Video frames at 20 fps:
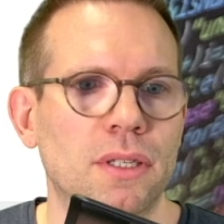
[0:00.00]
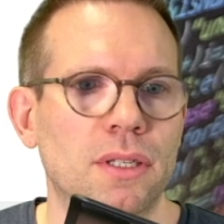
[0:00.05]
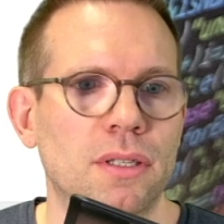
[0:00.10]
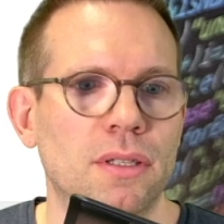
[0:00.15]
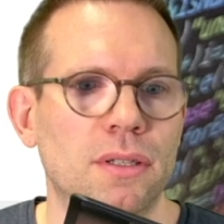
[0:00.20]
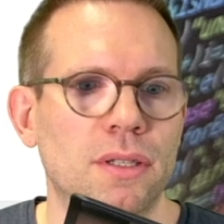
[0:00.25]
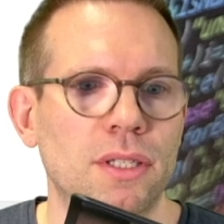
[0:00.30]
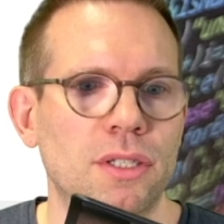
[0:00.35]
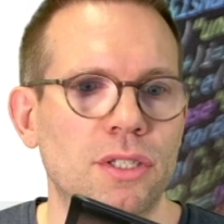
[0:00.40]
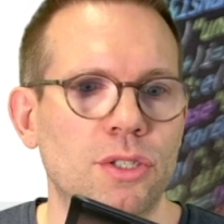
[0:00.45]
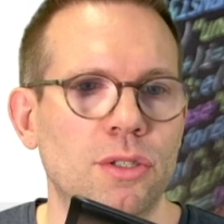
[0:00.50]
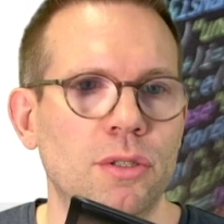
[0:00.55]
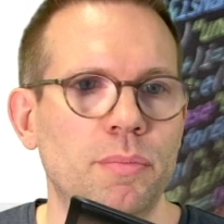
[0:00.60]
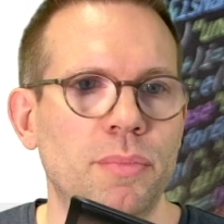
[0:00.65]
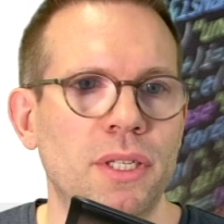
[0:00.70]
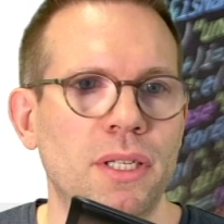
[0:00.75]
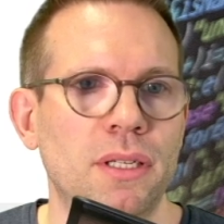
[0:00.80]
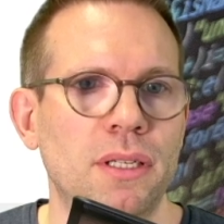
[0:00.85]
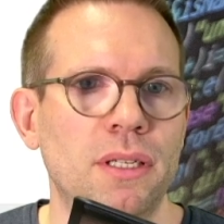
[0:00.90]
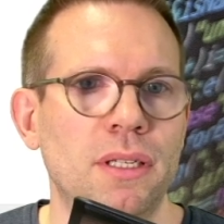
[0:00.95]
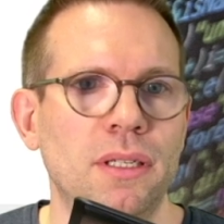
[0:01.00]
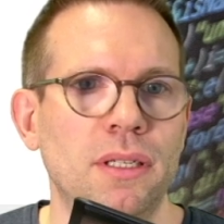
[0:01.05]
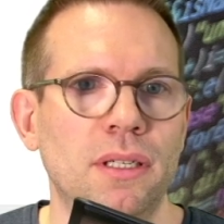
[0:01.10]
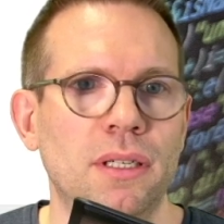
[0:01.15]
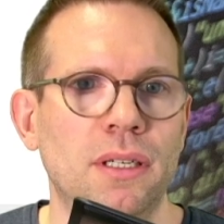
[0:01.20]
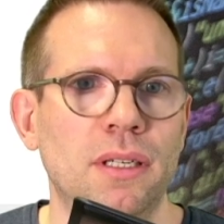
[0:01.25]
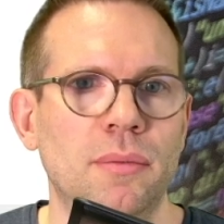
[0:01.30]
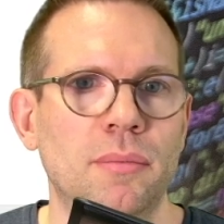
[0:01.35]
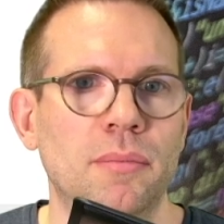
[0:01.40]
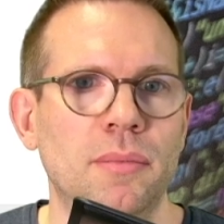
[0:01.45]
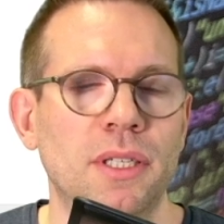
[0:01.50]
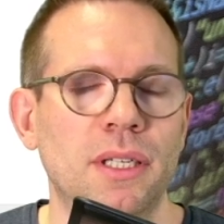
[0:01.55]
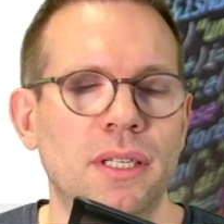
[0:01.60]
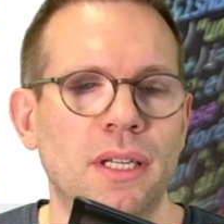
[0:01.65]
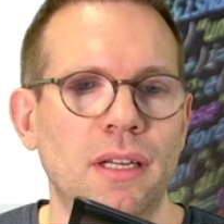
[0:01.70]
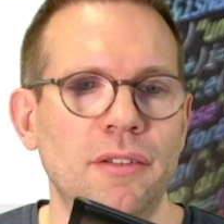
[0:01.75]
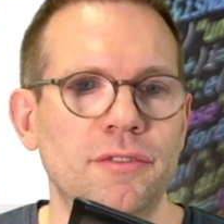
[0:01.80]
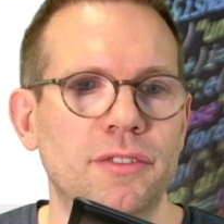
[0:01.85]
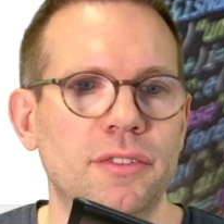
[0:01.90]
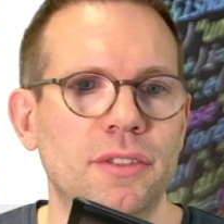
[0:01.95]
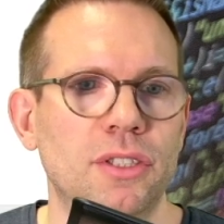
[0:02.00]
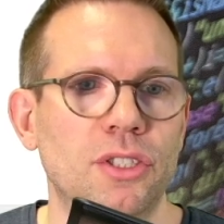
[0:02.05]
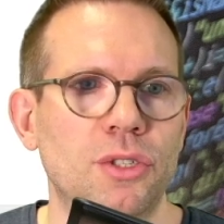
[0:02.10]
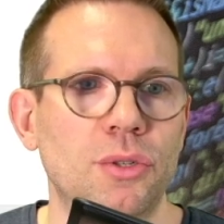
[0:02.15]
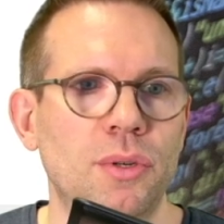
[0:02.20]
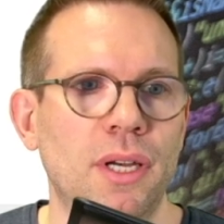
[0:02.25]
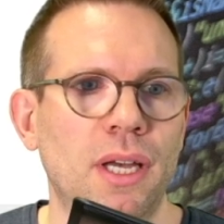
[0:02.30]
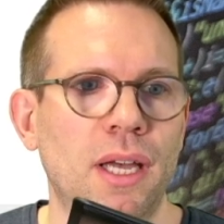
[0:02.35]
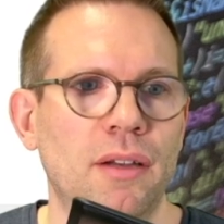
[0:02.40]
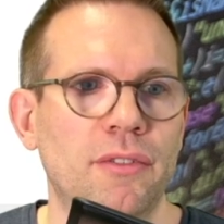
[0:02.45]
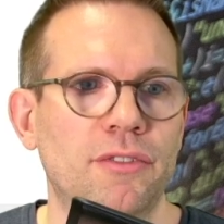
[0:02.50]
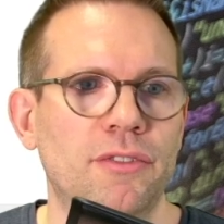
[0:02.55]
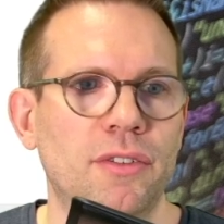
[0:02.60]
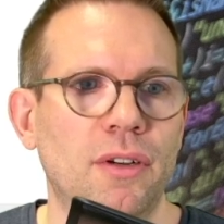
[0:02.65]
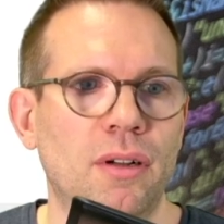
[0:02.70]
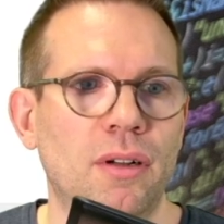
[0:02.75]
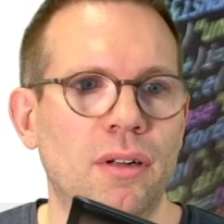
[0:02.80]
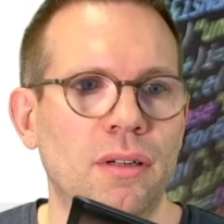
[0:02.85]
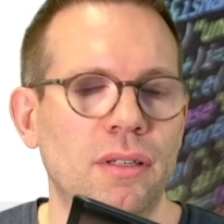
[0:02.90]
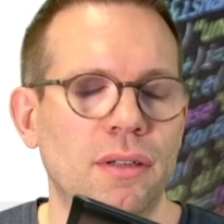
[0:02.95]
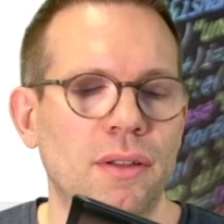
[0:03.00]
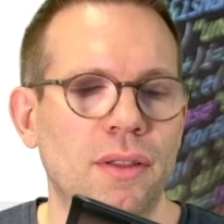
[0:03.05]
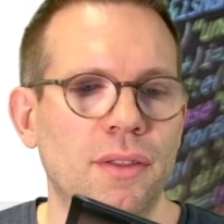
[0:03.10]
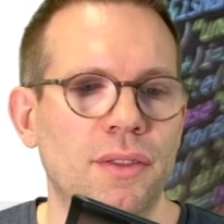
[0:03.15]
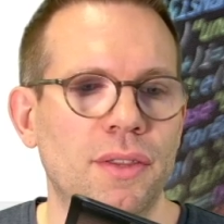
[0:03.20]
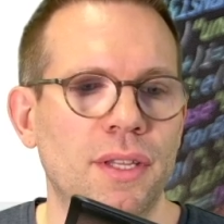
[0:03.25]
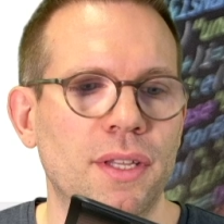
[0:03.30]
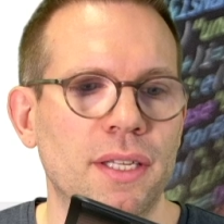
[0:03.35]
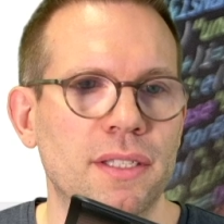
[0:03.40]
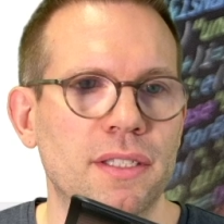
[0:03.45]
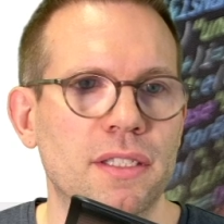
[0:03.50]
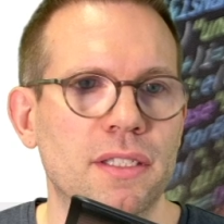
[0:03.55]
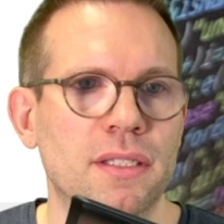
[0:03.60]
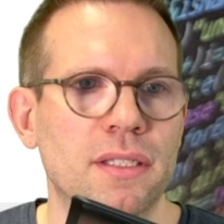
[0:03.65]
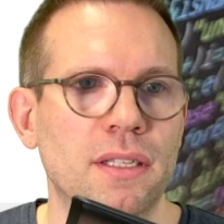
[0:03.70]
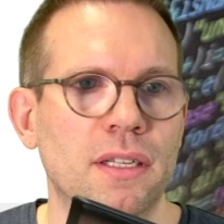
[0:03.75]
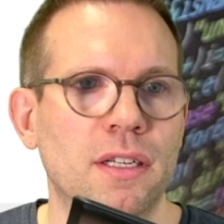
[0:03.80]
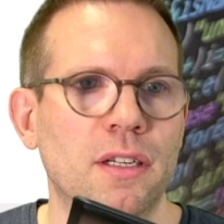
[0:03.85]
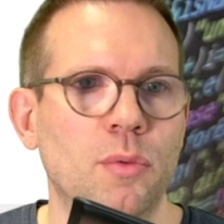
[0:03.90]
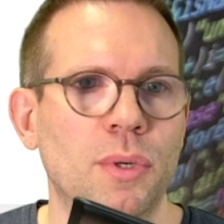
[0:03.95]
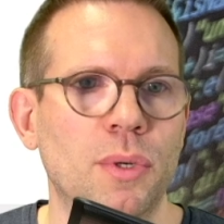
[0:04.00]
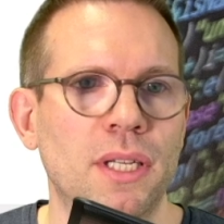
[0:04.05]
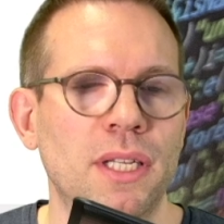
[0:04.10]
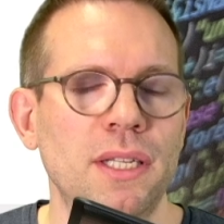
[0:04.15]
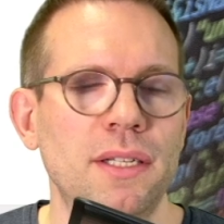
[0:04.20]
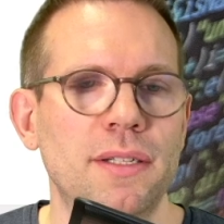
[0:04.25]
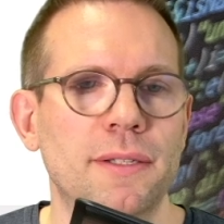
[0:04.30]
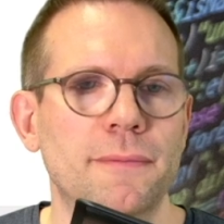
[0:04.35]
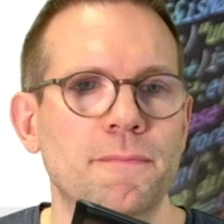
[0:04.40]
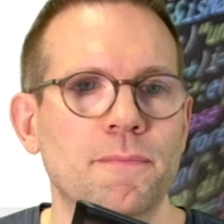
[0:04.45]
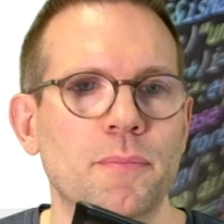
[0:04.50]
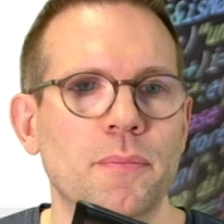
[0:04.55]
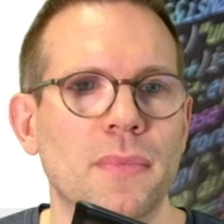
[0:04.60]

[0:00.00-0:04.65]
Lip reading: this should be enough to have all of the things we need.